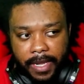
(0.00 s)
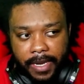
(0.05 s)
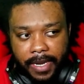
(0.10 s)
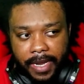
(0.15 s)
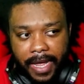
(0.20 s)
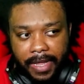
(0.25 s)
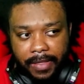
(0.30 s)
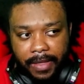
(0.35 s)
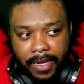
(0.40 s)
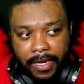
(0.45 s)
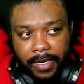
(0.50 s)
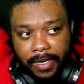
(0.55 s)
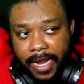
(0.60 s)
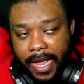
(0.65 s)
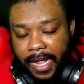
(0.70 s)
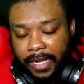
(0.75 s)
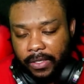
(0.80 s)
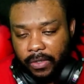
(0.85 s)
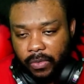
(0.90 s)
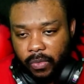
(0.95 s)
i think
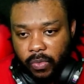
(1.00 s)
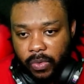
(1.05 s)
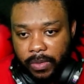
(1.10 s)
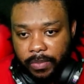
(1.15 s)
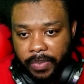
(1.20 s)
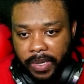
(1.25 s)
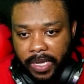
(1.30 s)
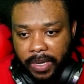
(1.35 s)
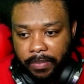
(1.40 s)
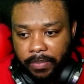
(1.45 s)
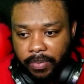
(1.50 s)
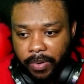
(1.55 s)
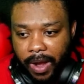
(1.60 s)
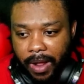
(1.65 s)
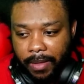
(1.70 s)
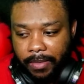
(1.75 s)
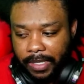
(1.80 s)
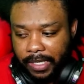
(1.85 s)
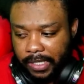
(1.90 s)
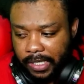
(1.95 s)
that would be
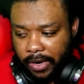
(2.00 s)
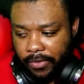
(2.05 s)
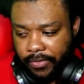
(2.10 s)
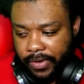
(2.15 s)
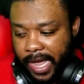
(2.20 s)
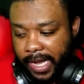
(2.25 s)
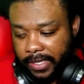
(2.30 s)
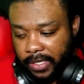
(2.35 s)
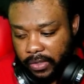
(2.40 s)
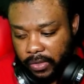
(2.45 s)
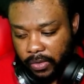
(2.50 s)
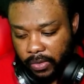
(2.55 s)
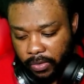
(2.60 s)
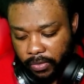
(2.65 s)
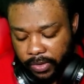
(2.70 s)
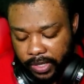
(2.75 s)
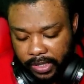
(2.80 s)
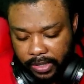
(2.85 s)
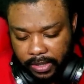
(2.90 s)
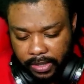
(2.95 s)
probably because i reacted to
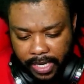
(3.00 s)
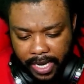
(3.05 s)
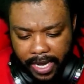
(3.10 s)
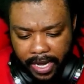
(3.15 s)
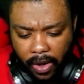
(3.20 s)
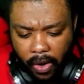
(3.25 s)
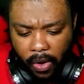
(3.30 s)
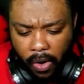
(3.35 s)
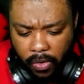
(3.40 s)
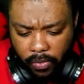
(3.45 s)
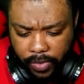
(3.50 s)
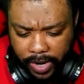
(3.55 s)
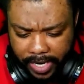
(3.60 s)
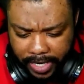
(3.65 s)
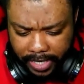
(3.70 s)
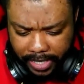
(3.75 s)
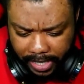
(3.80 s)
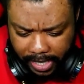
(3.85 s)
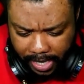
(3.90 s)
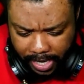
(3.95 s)
three today
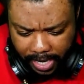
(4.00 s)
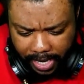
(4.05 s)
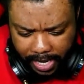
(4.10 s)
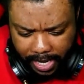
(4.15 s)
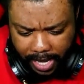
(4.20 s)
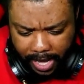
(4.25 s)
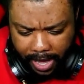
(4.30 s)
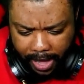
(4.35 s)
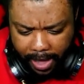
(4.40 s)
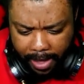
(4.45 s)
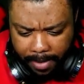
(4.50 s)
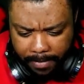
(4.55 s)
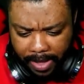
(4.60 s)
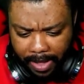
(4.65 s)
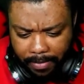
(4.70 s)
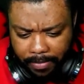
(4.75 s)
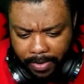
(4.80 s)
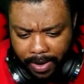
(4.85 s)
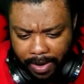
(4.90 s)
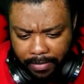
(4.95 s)
already um,
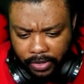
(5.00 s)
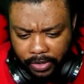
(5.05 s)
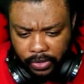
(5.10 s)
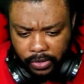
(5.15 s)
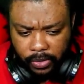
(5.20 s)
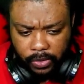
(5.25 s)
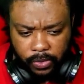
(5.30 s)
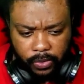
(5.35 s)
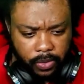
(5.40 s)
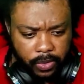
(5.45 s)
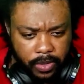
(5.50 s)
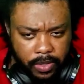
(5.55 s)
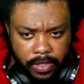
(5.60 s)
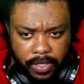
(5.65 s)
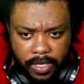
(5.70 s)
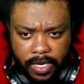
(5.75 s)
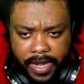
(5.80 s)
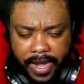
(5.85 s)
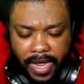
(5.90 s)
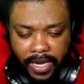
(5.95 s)
i'll probably just do the
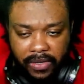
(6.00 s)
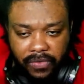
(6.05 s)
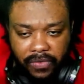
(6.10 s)
next